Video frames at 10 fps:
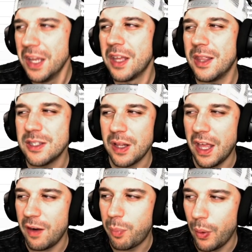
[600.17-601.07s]
That's a lot
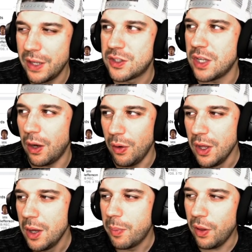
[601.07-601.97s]
of points. So,
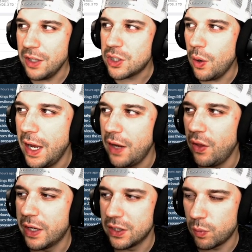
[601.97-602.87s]
but let's go and look
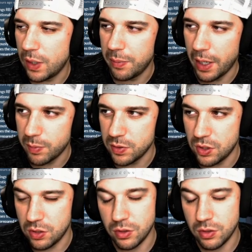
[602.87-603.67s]
at the running back position.